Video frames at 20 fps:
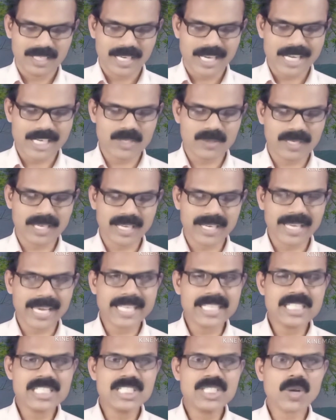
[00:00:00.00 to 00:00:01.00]
and you can
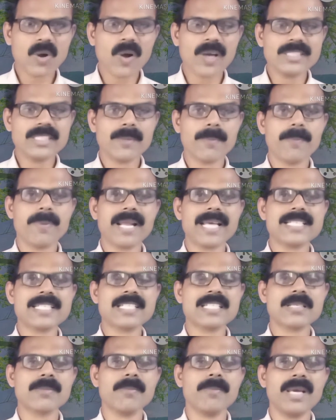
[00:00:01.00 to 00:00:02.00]
enjoy the
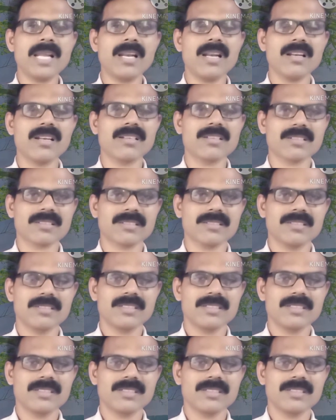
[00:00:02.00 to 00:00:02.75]
breast milk